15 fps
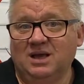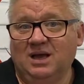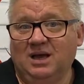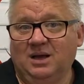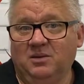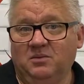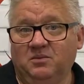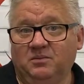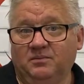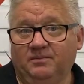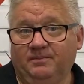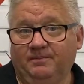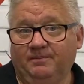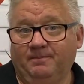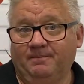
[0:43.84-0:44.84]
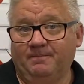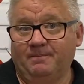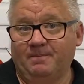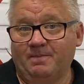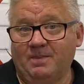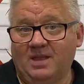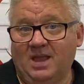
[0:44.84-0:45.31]

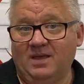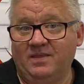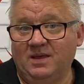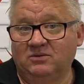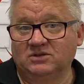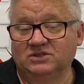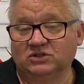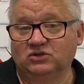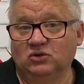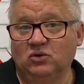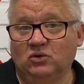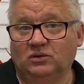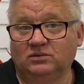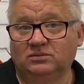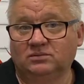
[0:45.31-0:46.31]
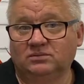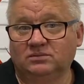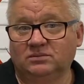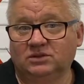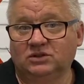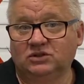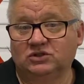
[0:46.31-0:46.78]
And that was the door.
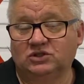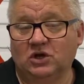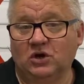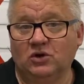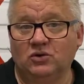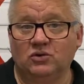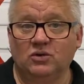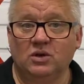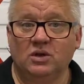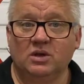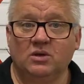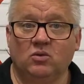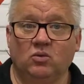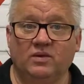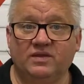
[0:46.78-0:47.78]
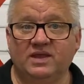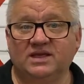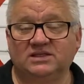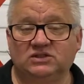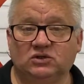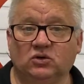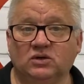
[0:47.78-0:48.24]
So when
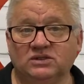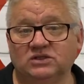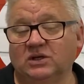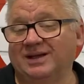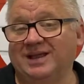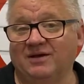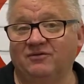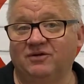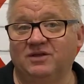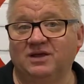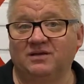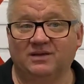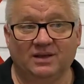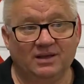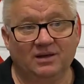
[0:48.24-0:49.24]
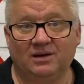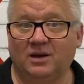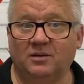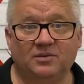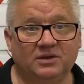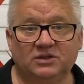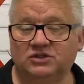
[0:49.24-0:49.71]
these doors, like everything, they get
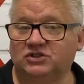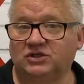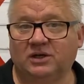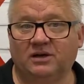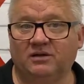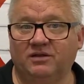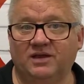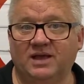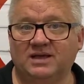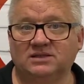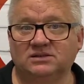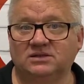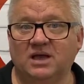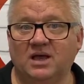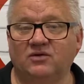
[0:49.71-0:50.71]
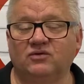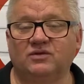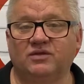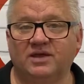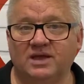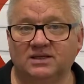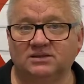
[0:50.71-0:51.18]
open and shut 1,000,
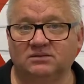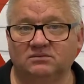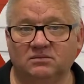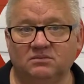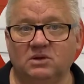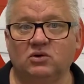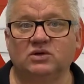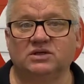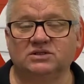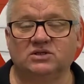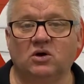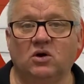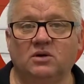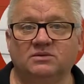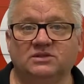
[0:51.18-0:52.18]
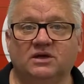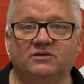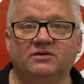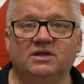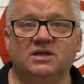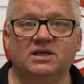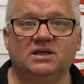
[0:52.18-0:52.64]
100,000, million times over
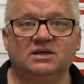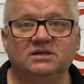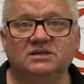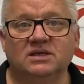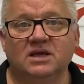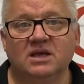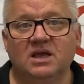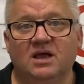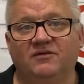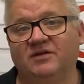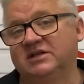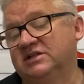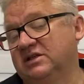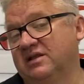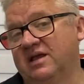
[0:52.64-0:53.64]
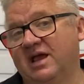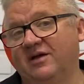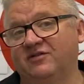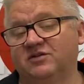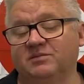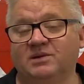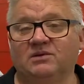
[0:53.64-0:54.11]
the years, eventually they
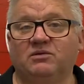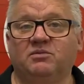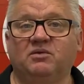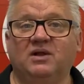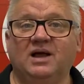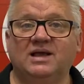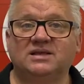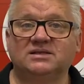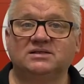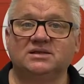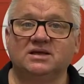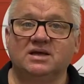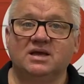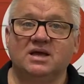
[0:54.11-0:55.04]
have to be replaced.